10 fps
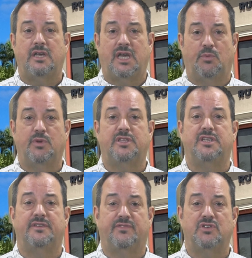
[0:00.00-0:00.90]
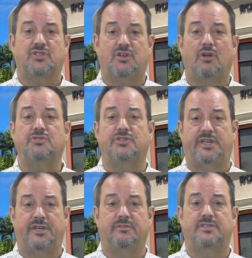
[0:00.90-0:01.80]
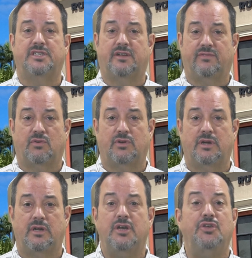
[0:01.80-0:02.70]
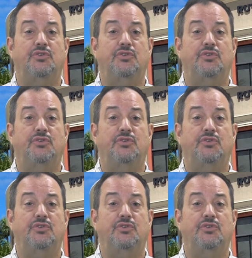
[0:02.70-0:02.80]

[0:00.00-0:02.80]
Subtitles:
And with the diverse culture here in South Florida,